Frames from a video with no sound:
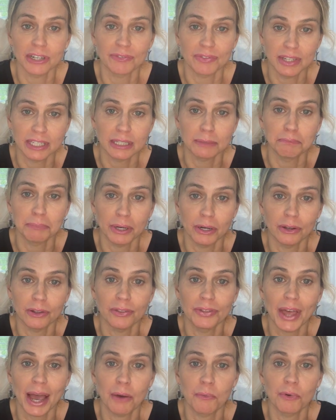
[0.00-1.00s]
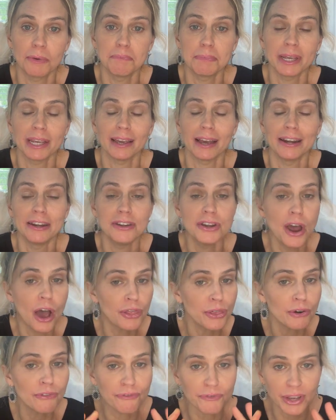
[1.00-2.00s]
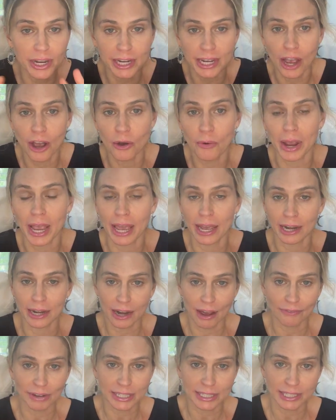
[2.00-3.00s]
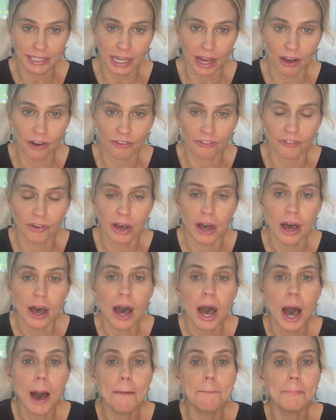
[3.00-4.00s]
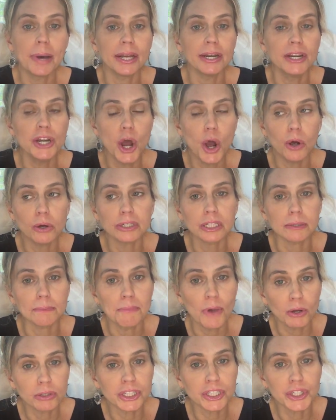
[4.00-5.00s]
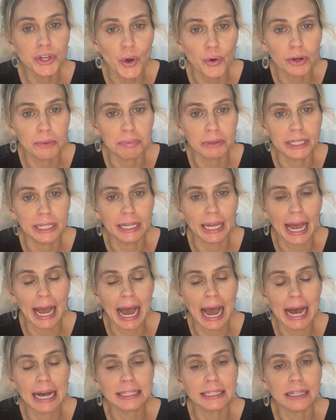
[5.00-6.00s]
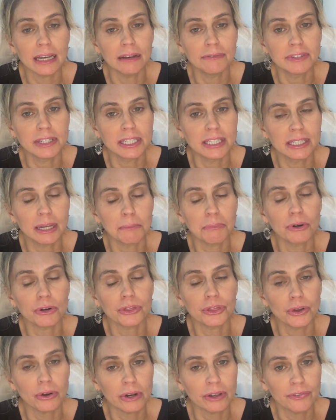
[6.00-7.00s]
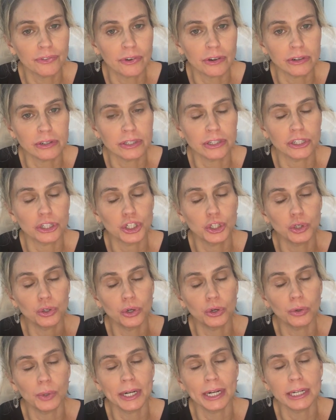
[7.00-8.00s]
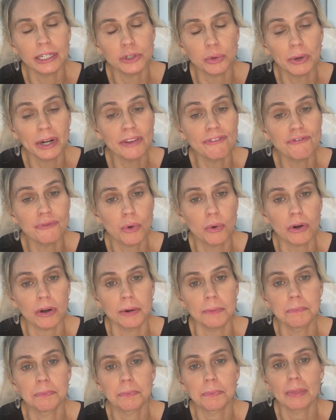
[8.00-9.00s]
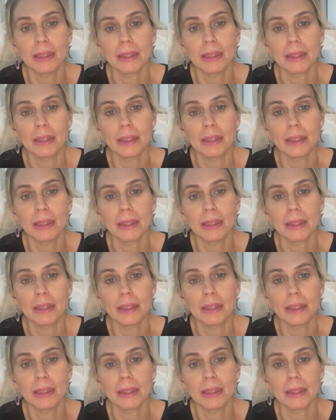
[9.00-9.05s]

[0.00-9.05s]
of this bill that would be another video in and of itself. But most notably, as of December 31st, 2024,